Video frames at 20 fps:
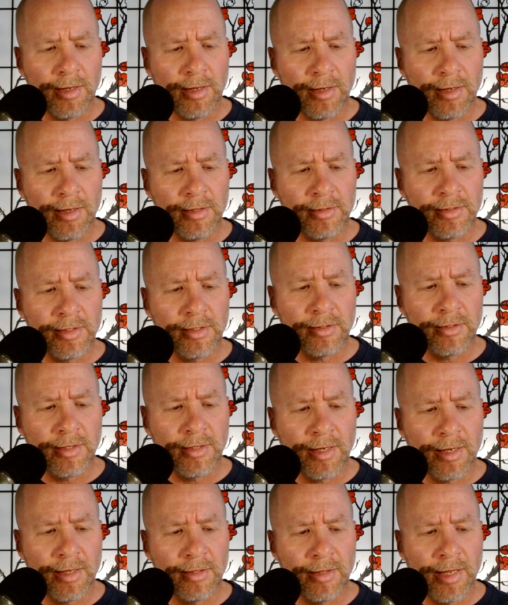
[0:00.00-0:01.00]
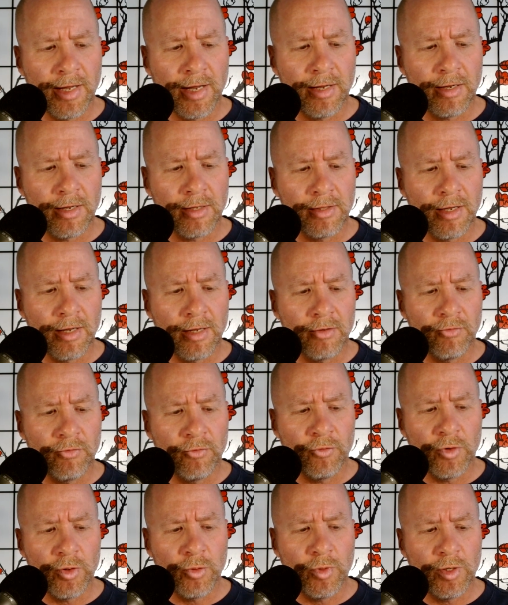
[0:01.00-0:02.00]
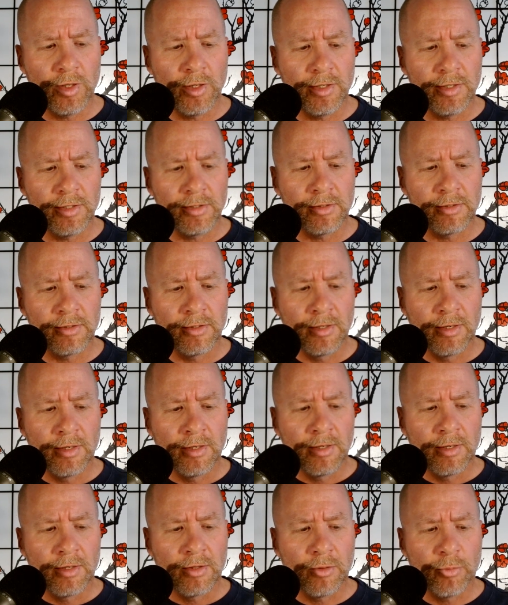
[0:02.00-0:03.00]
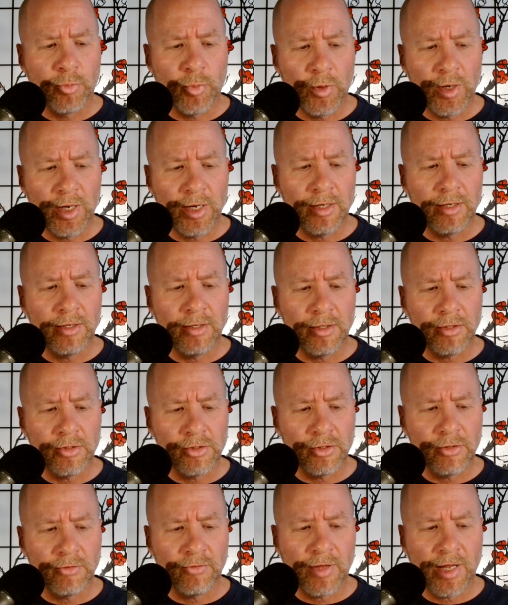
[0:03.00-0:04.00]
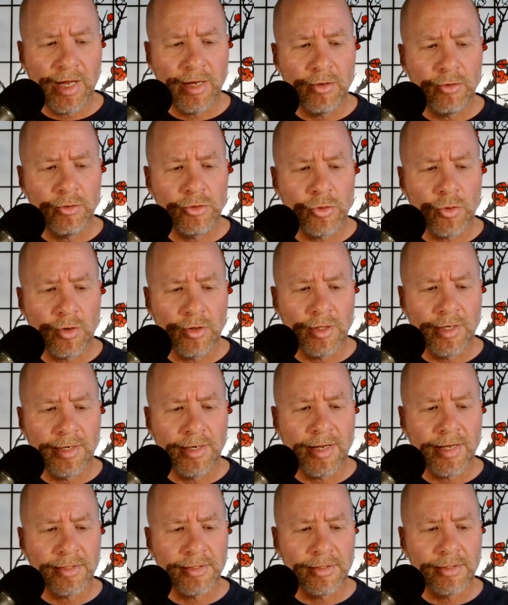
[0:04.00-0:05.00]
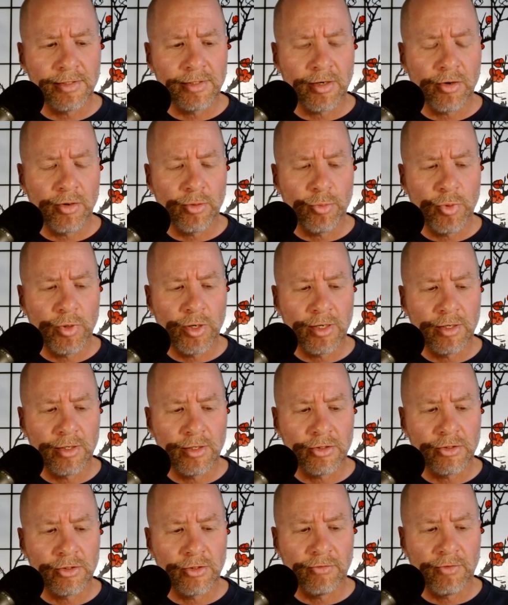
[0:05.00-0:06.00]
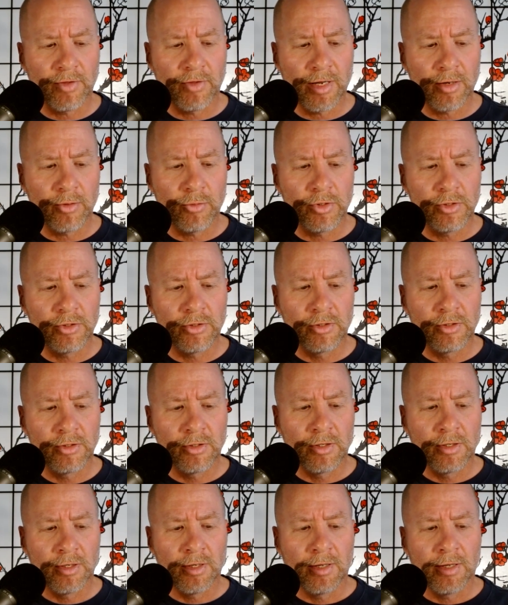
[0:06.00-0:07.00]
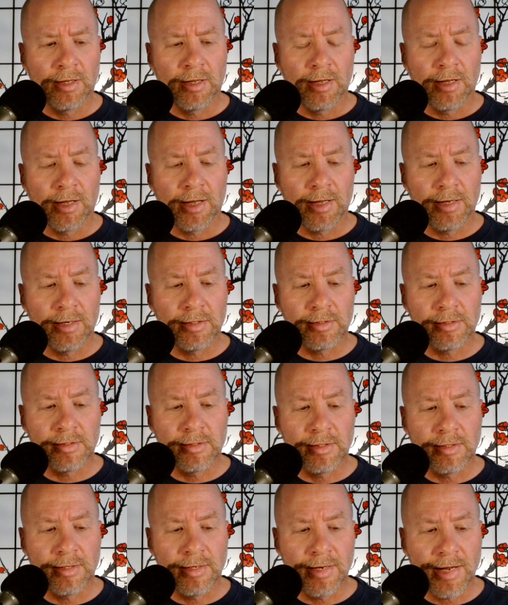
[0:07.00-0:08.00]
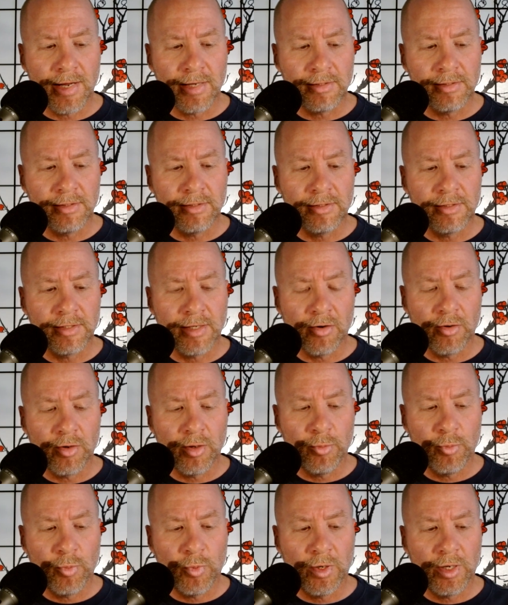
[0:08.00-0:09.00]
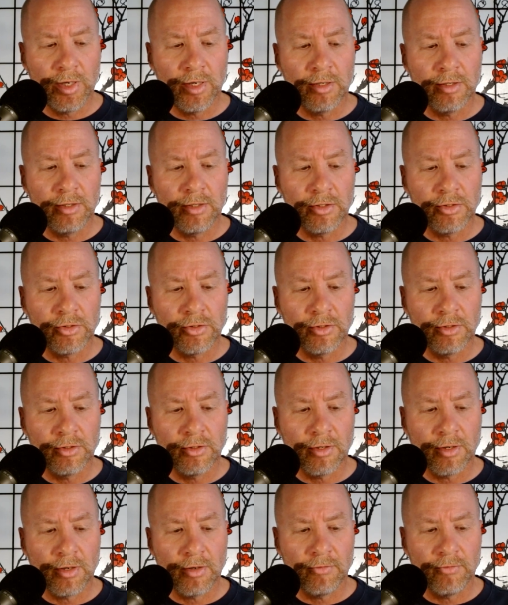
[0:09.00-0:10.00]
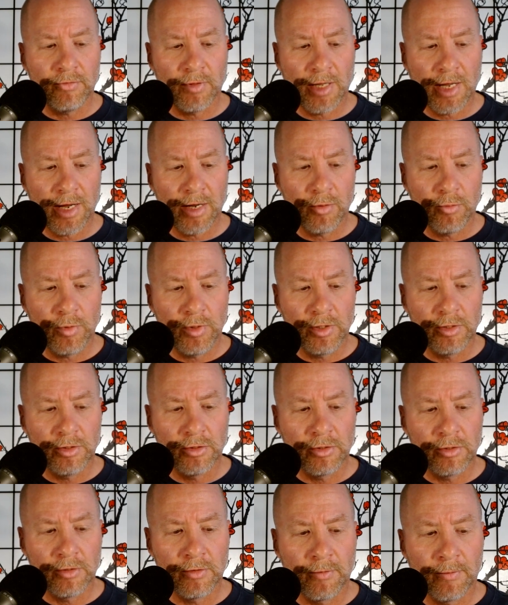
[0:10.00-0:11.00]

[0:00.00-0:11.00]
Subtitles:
is it that free will is the precondition of language or the necessary precondition of language? And it's the necessary precondition of language.